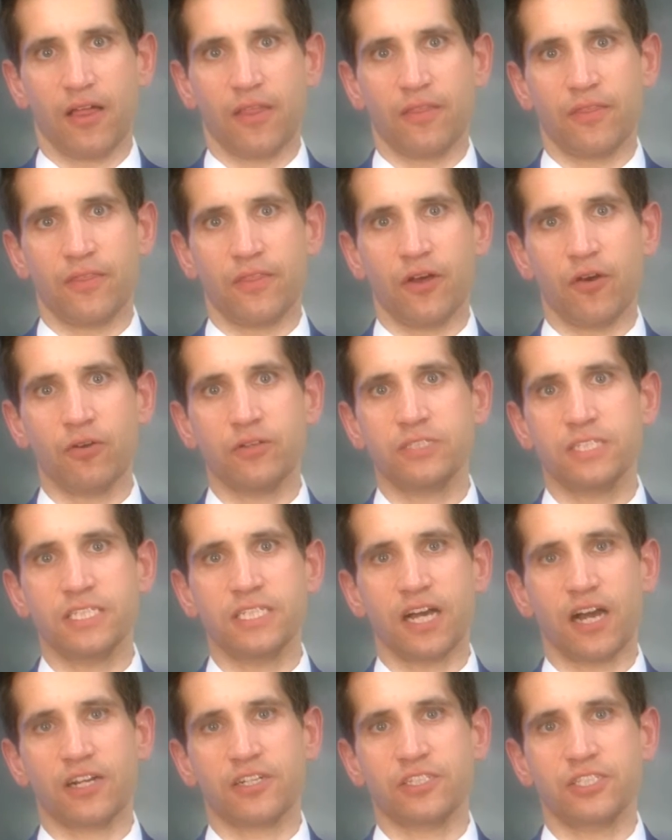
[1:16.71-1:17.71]
Those
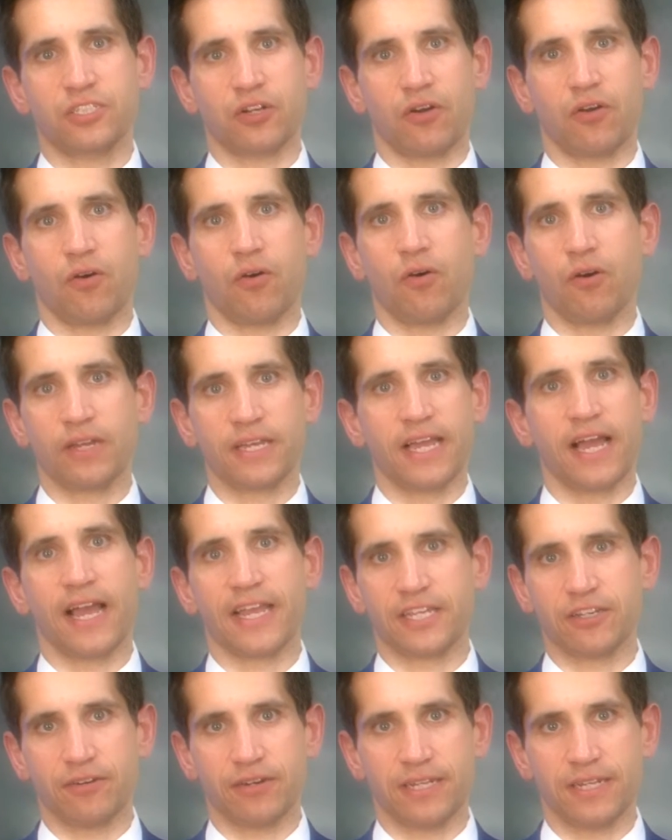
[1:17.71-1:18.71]
deductions are all
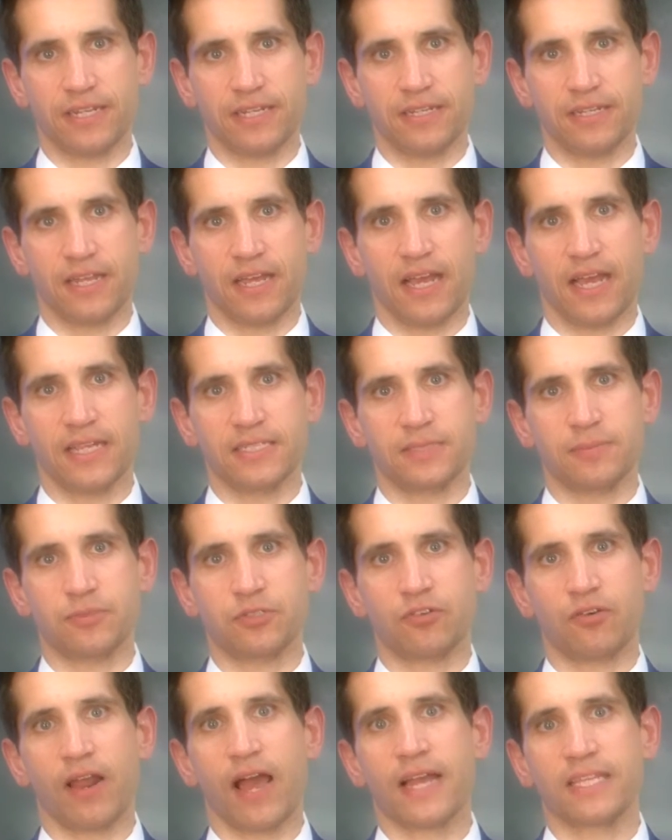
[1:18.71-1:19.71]
calculated and
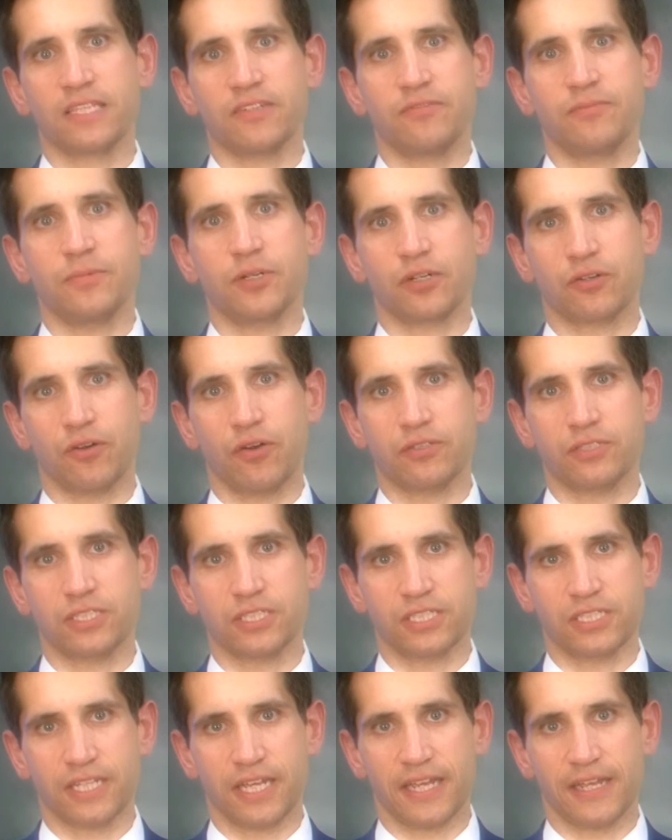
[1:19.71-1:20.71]
subtracted from your gross
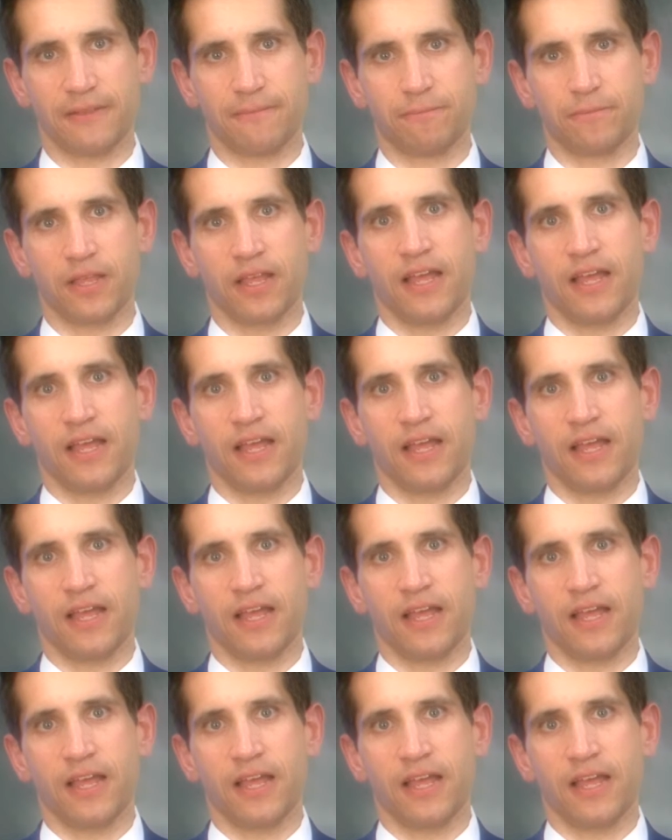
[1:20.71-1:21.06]
estate,